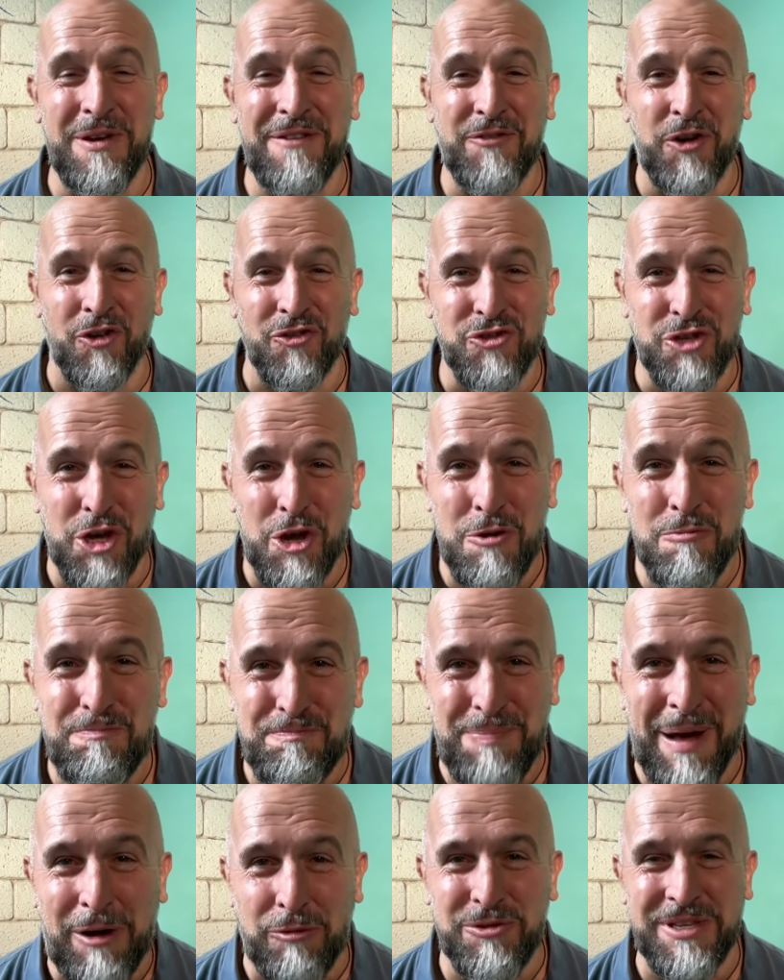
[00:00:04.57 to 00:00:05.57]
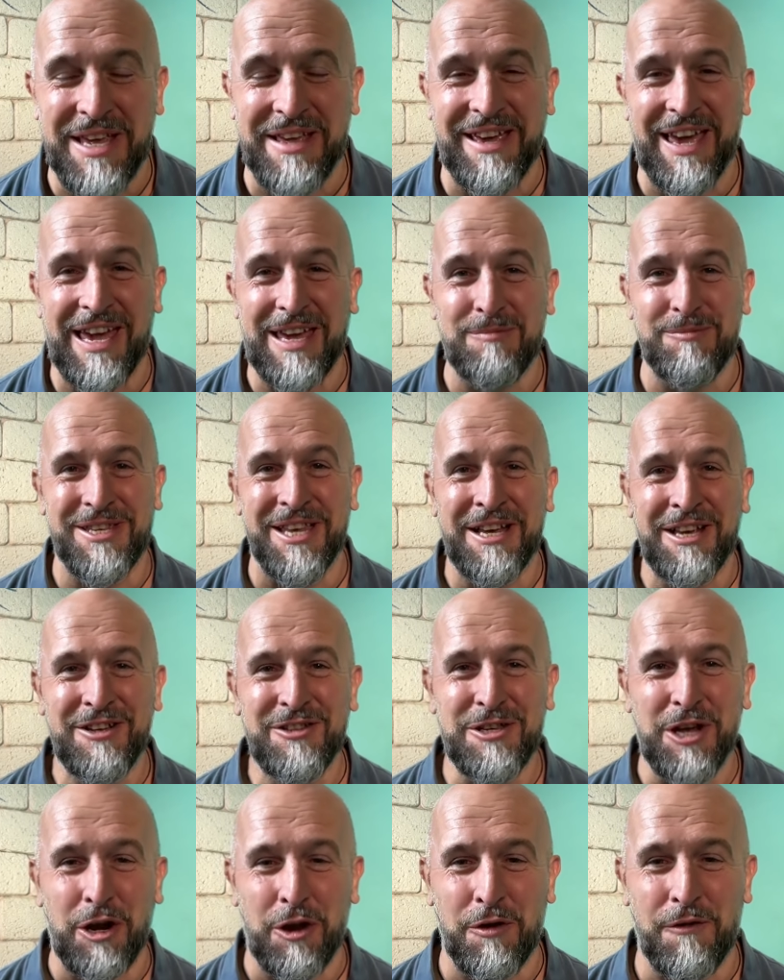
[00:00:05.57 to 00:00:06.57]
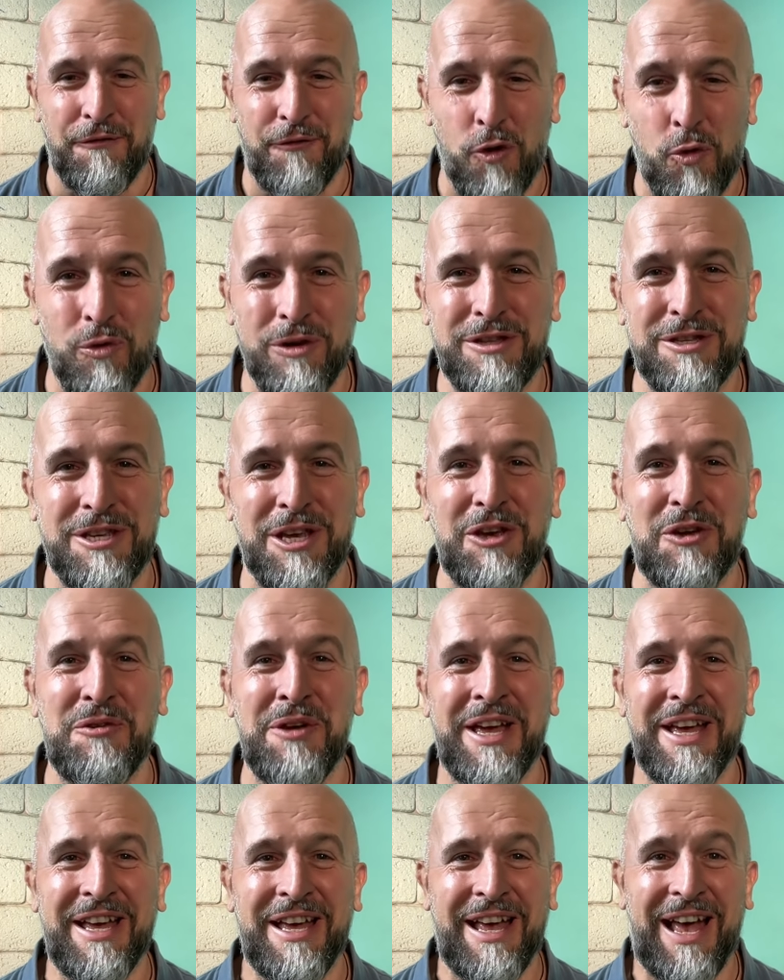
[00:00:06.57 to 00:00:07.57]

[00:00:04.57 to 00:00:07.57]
We've got two belting games to look forward to.